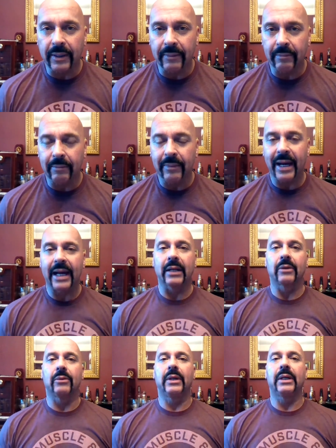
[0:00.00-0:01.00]
Welcome
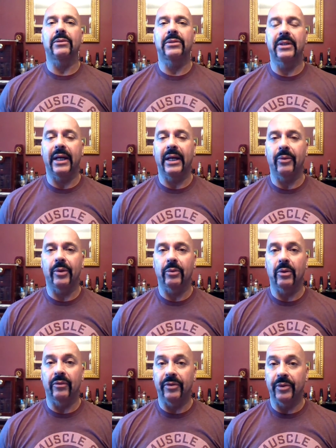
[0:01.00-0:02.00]
back. Well, today we're
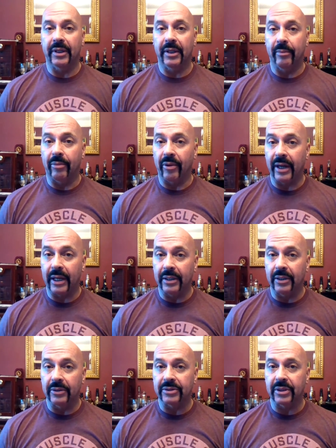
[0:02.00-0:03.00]
reviewing a brand
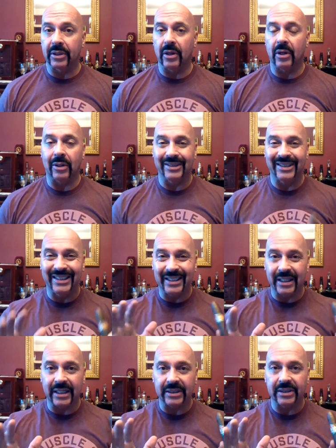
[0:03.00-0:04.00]
new cigar.
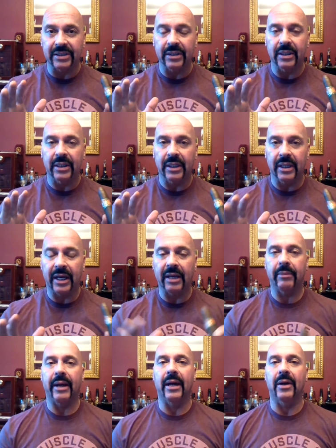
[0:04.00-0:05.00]
Just
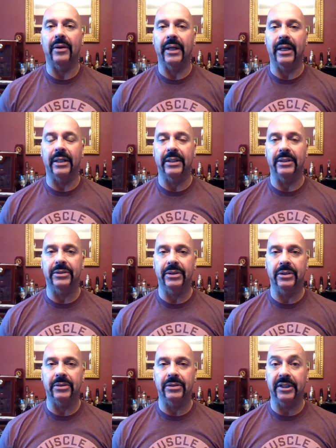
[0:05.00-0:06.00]
came out at this
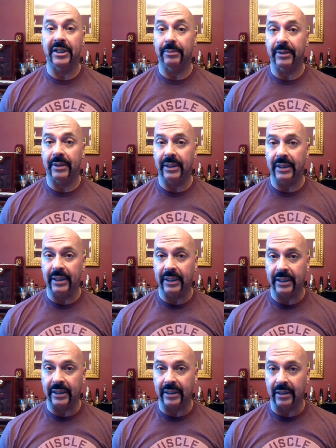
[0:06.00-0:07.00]
year's
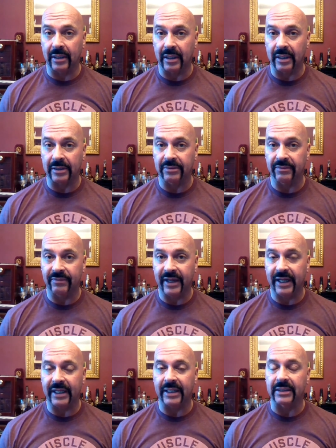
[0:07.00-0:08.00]
TPE in Las
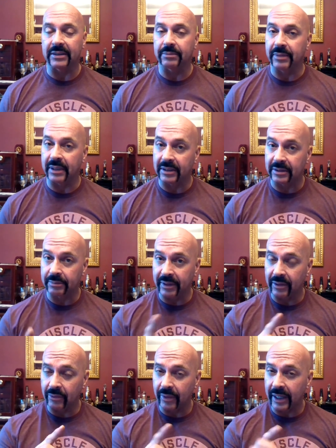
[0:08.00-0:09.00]
Vegas, but it's
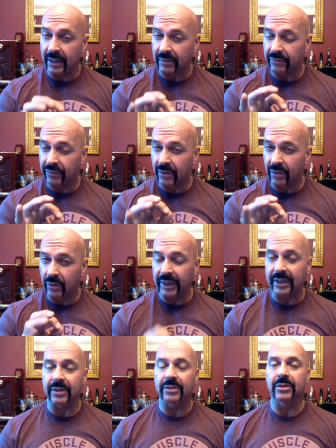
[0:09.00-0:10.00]
been around for a
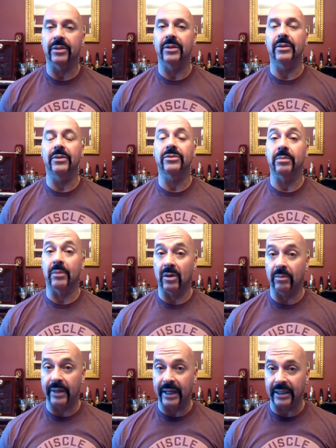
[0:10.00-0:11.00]
week or two.
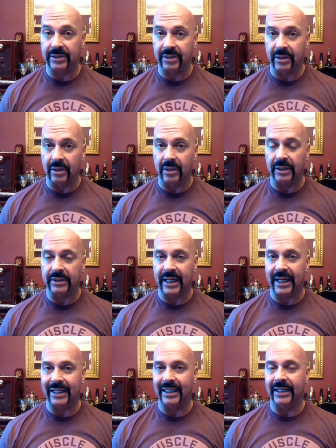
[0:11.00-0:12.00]
Small batch cigars
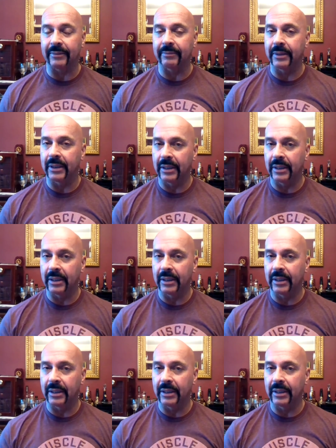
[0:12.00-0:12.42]
had them,